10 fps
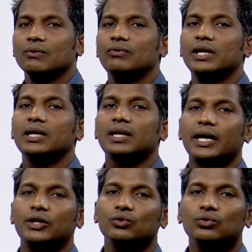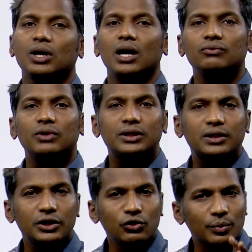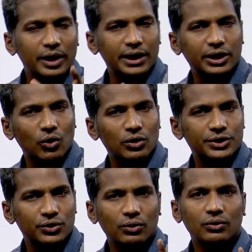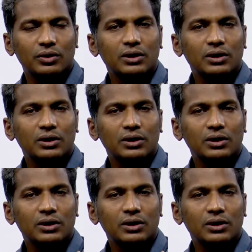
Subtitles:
we will try to convert the numerator also